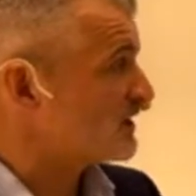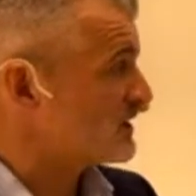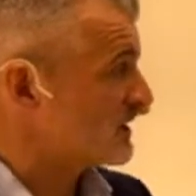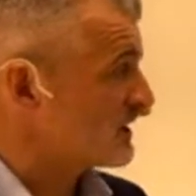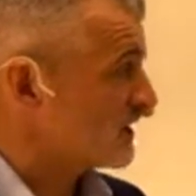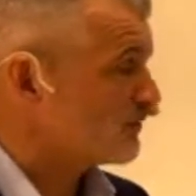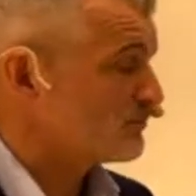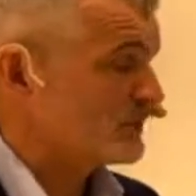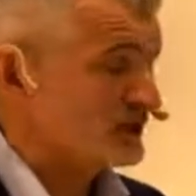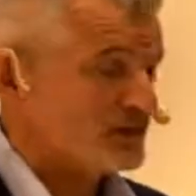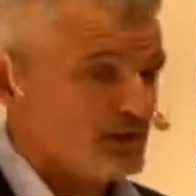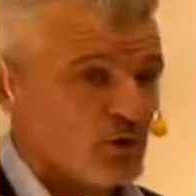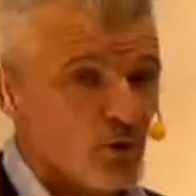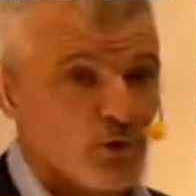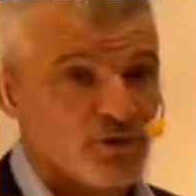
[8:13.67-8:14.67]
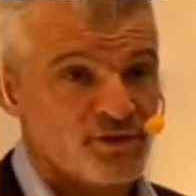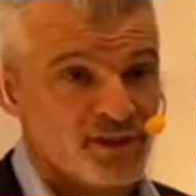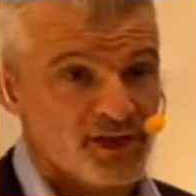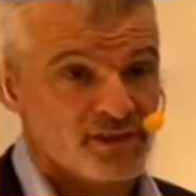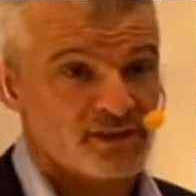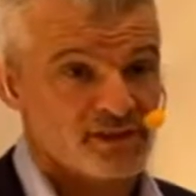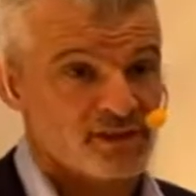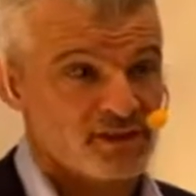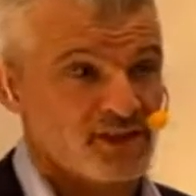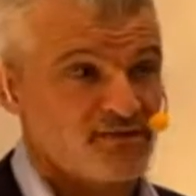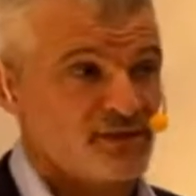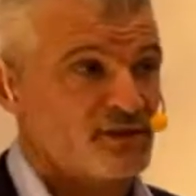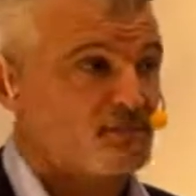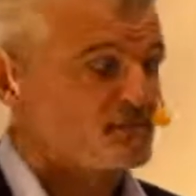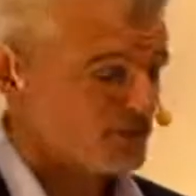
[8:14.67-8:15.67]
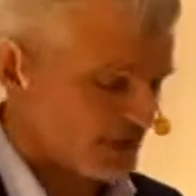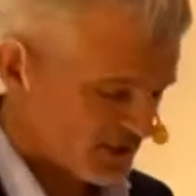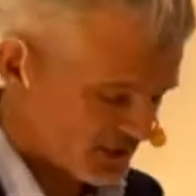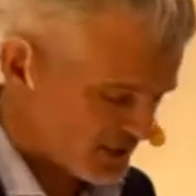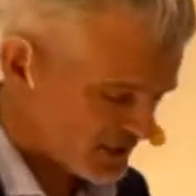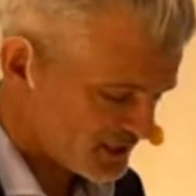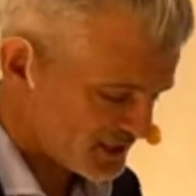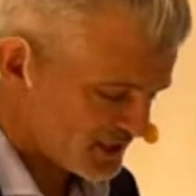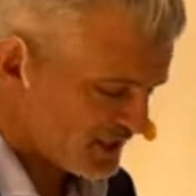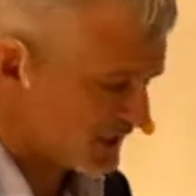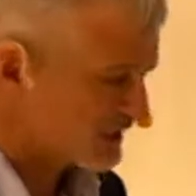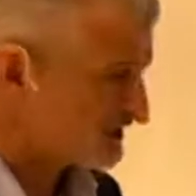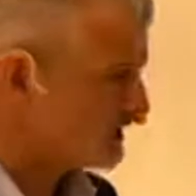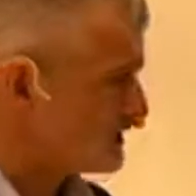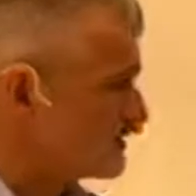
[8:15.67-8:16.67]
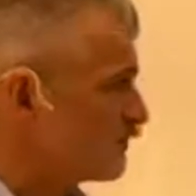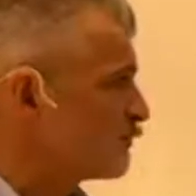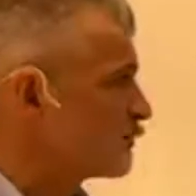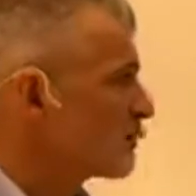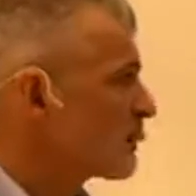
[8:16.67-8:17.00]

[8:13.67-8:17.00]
sitting below 37 in these cases.